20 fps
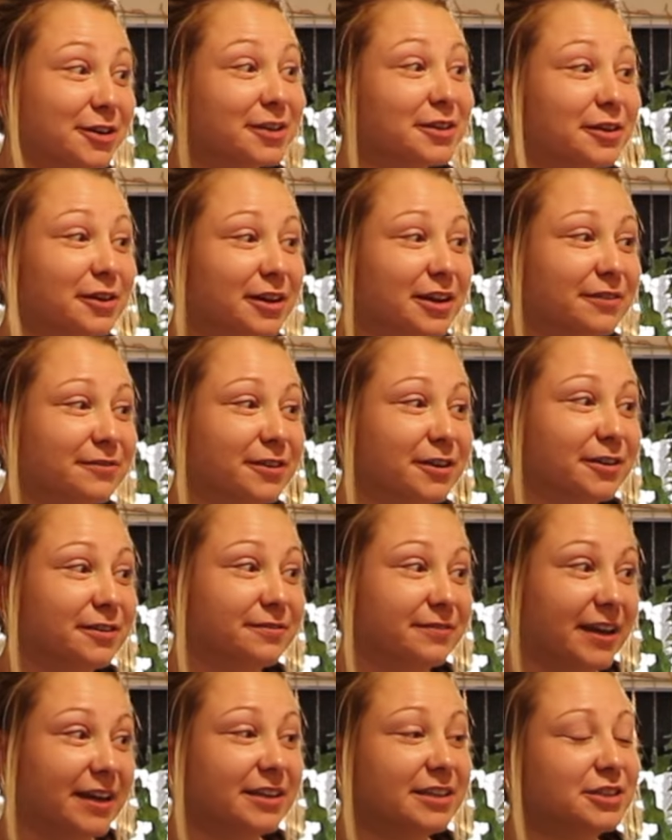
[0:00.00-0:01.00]
looking for
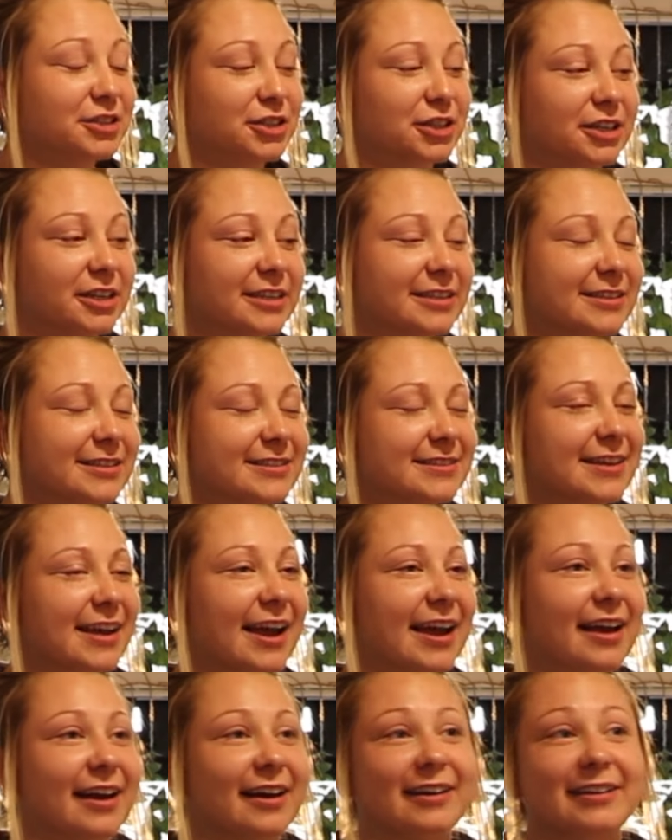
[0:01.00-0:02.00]
van insurance,
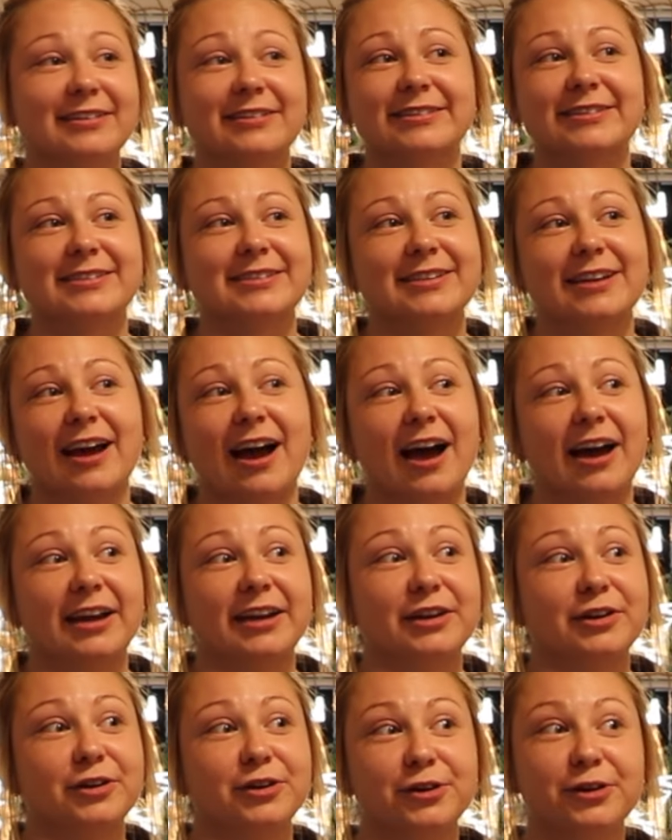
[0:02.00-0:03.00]
and
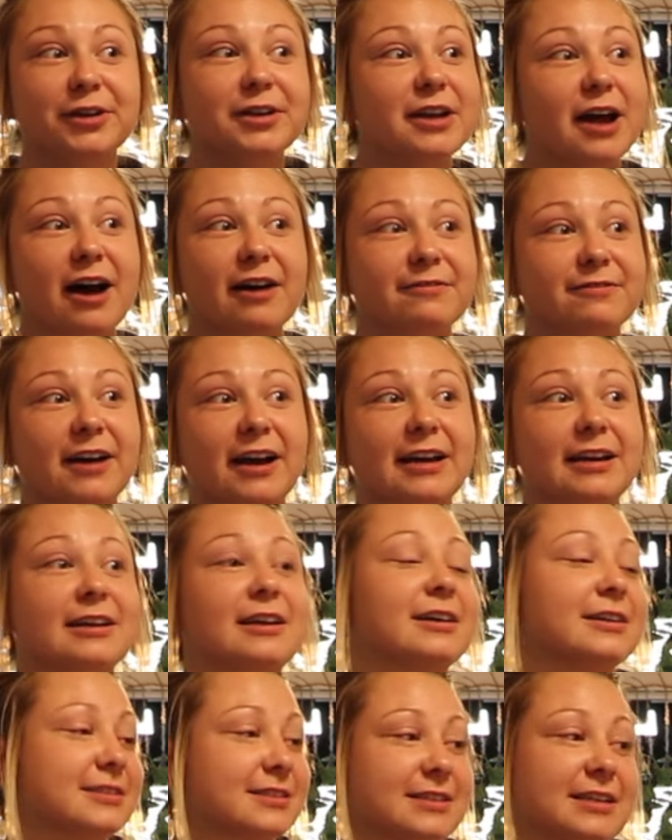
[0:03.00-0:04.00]
I could not find
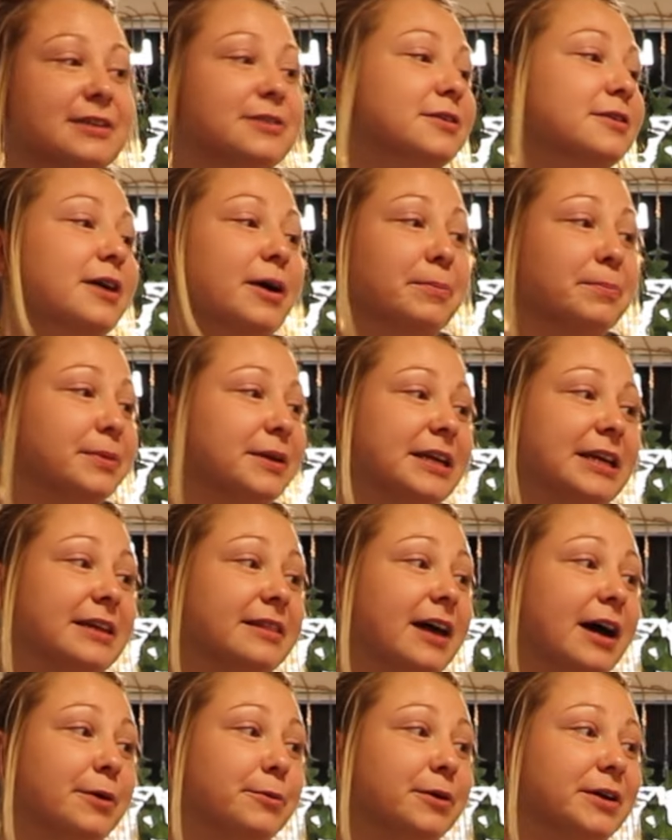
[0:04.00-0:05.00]
a single company
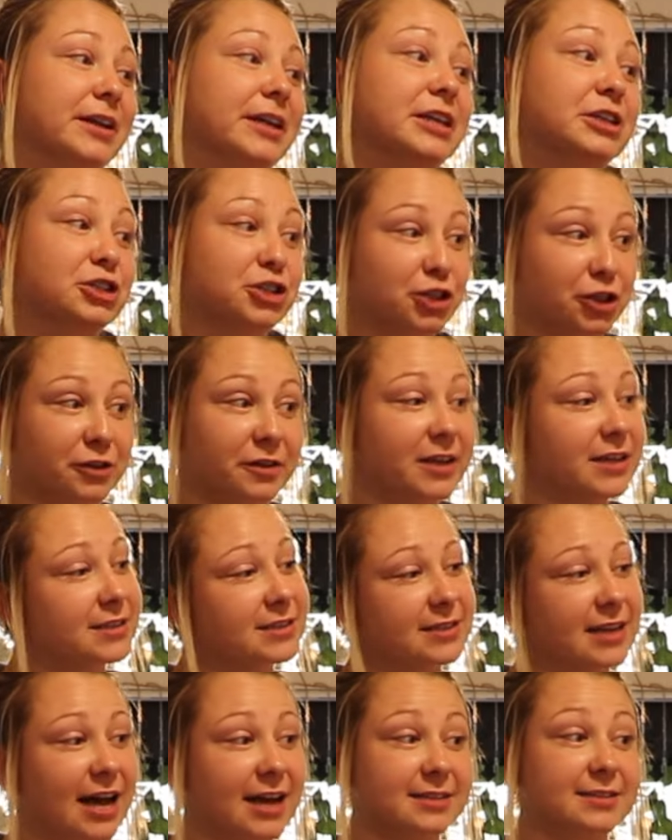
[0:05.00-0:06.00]
that would insure
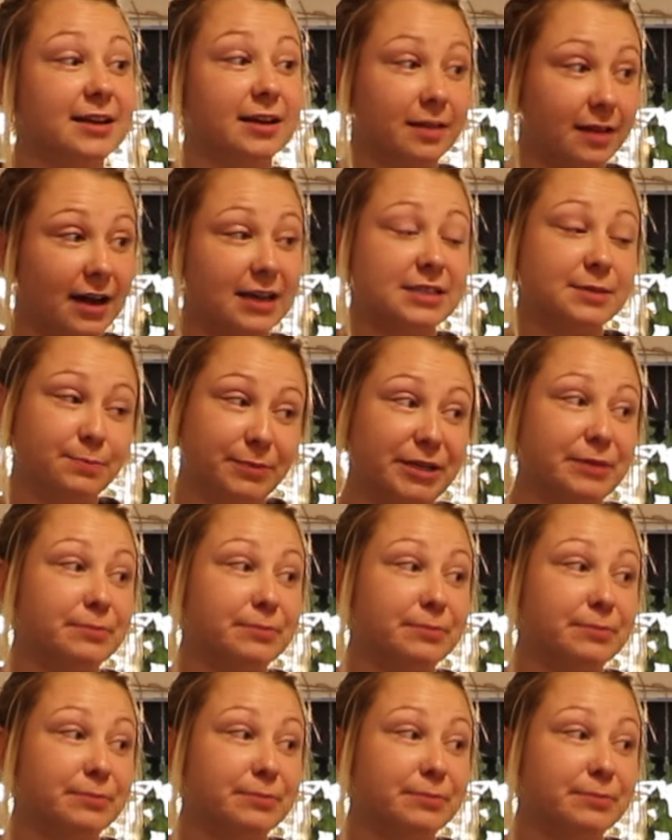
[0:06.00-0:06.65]
this as a Class B